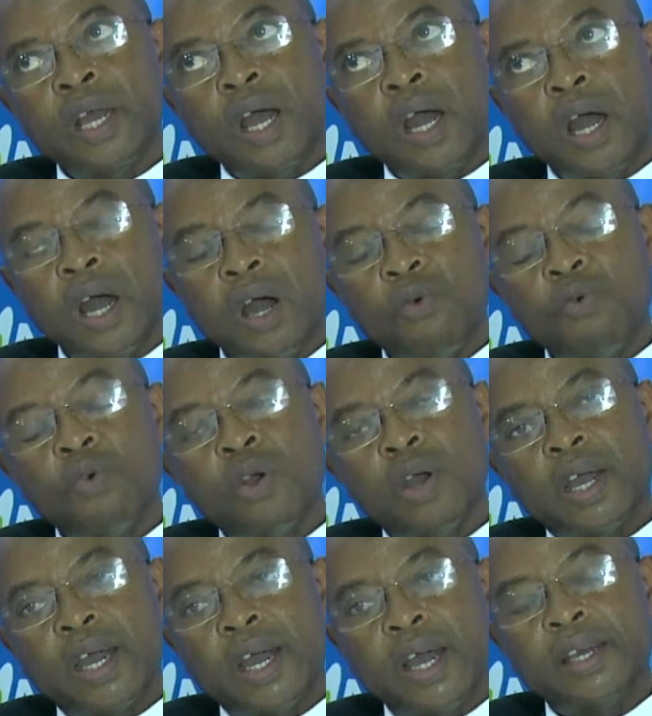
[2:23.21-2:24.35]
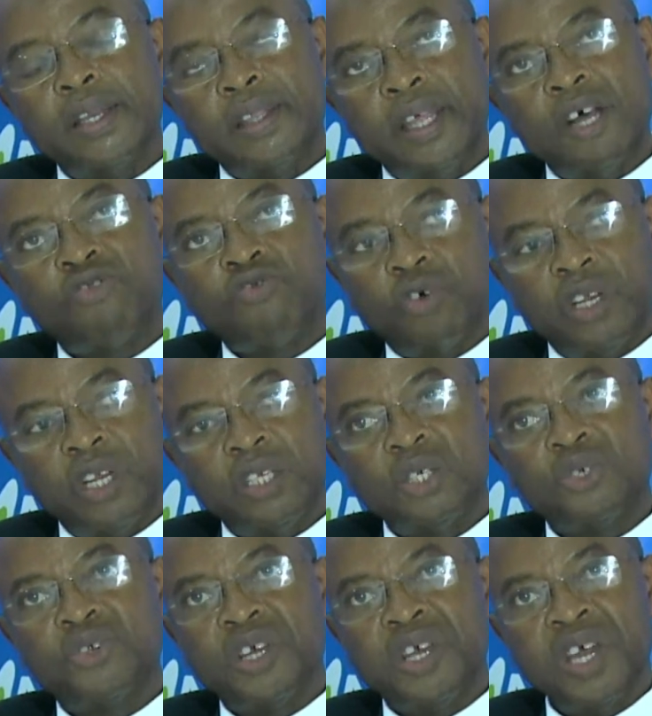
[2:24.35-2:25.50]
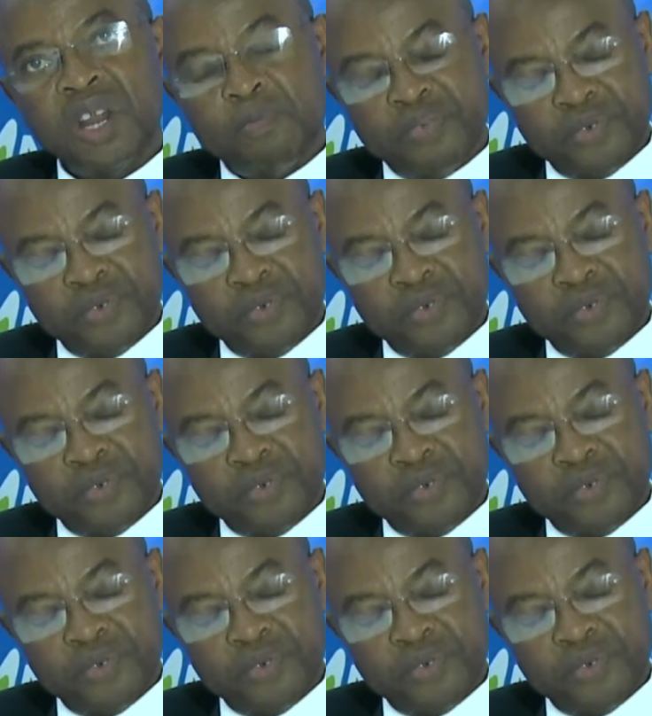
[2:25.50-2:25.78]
how can that organization help